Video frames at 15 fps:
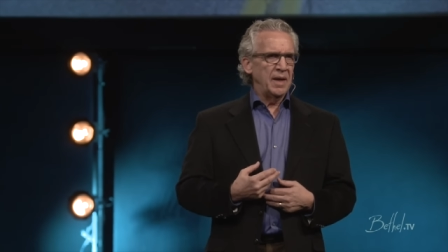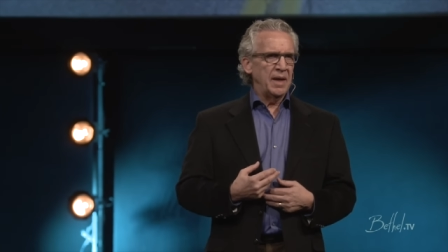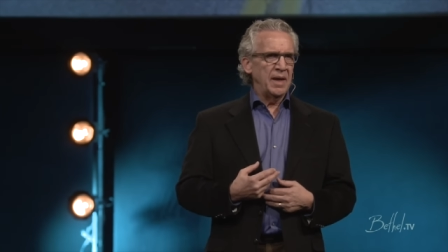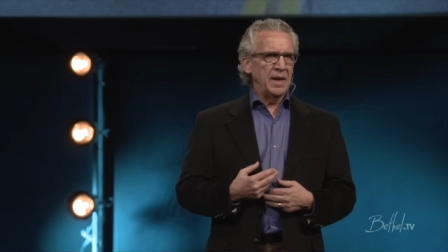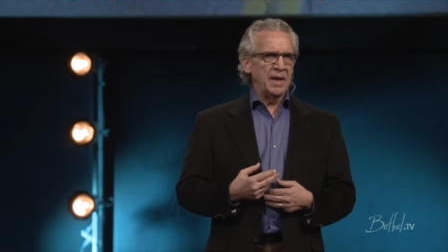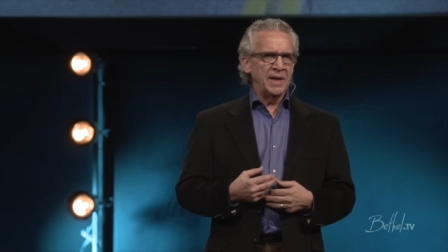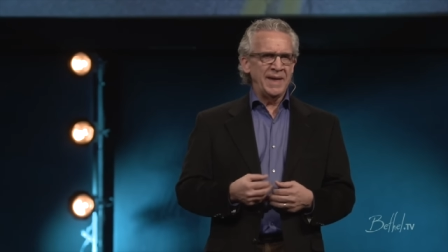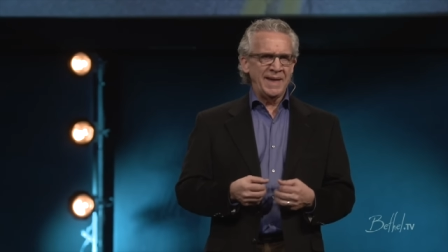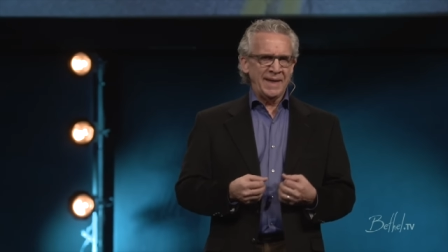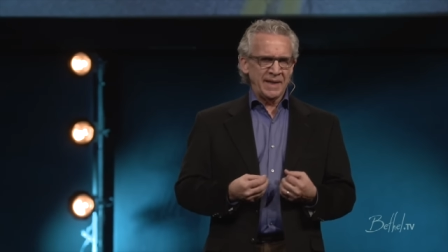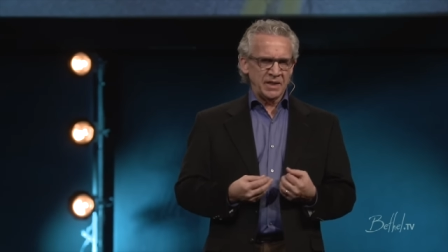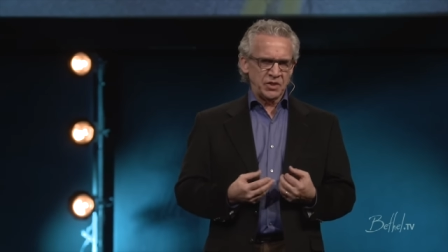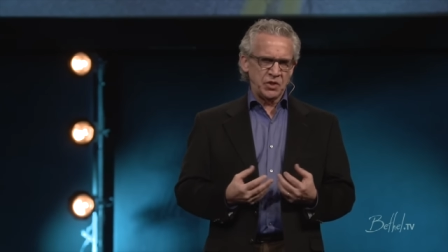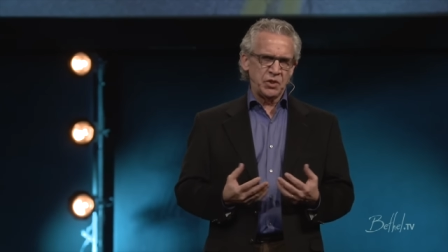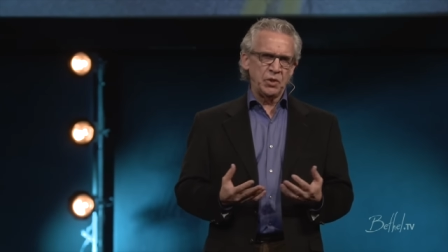and he
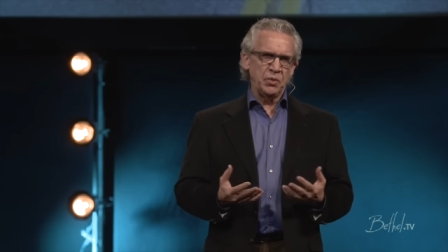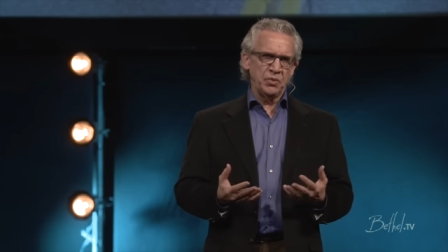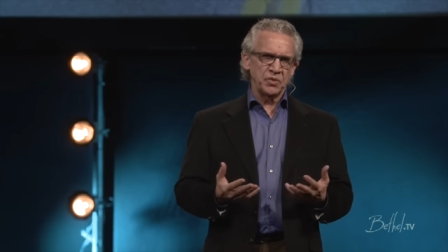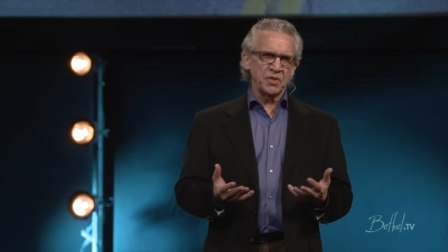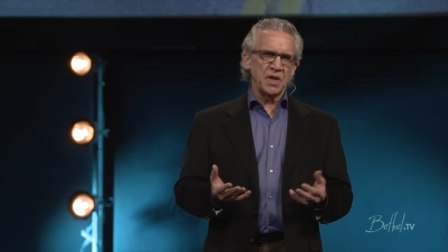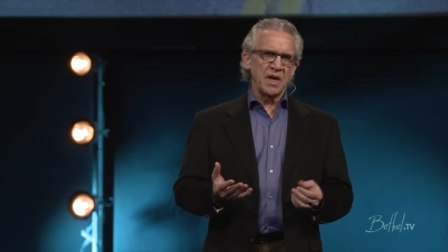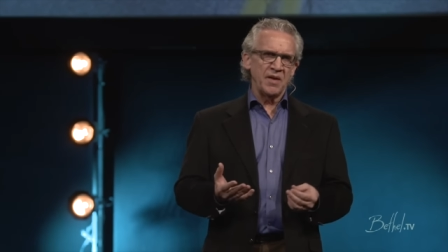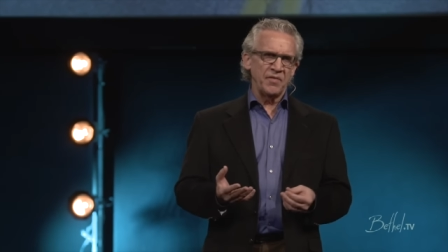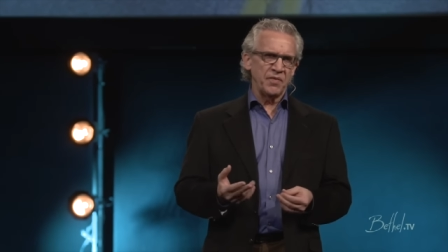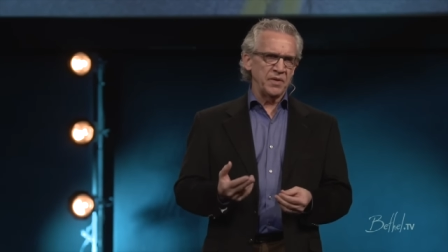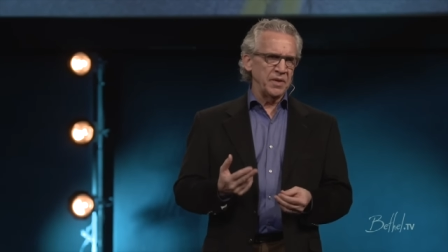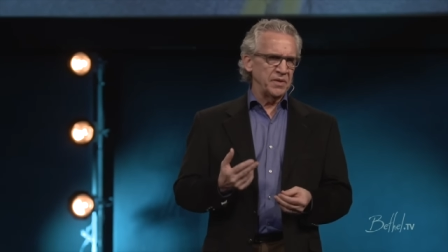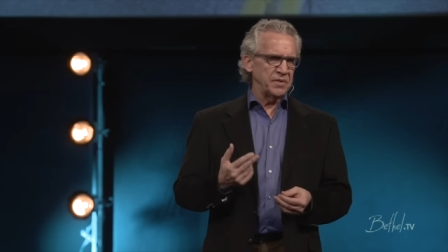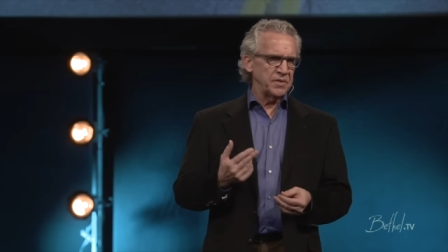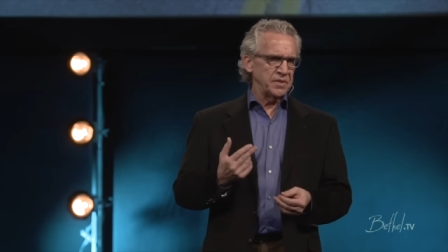exudes
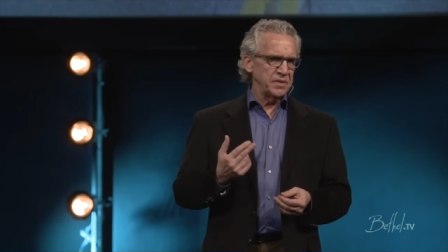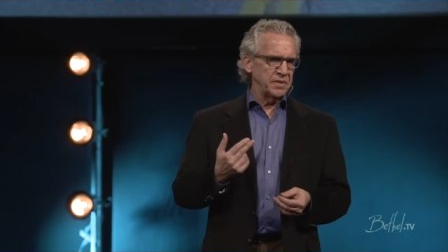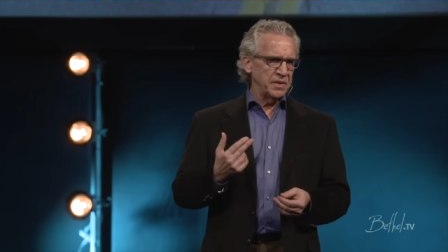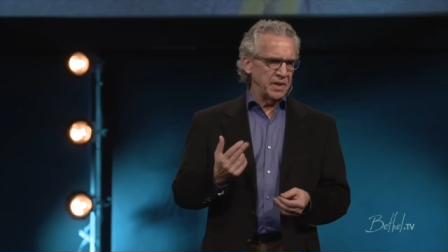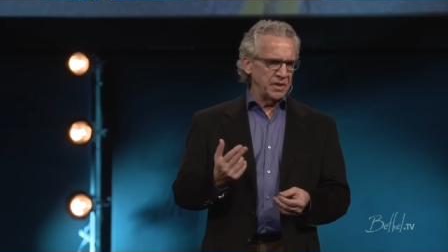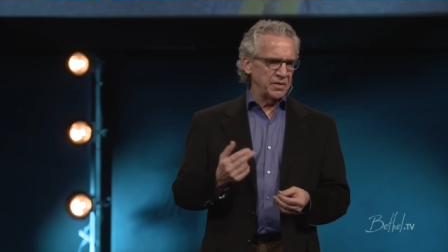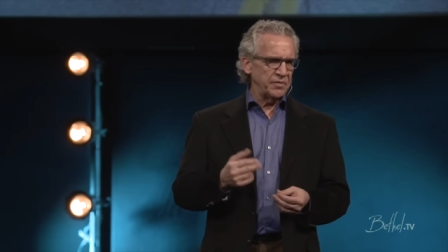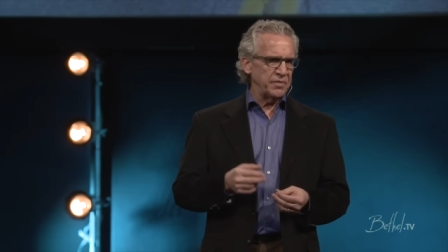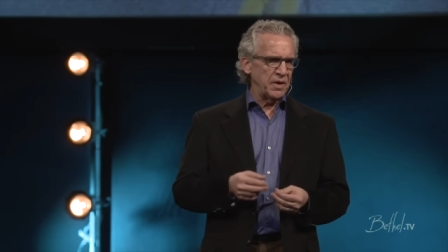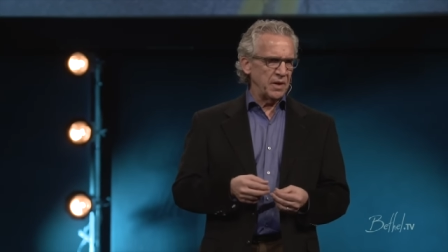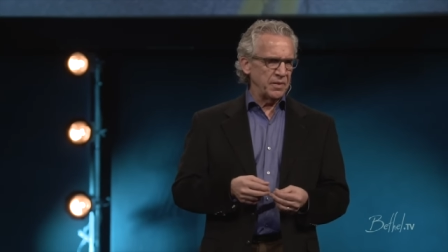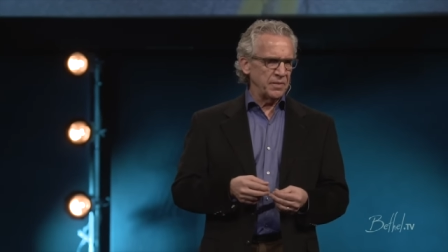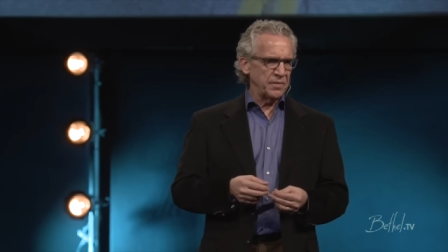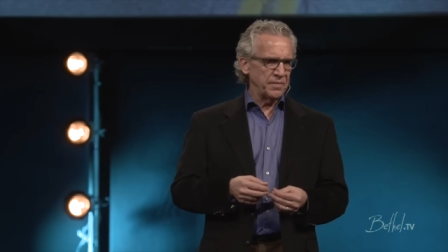confidence in the Father.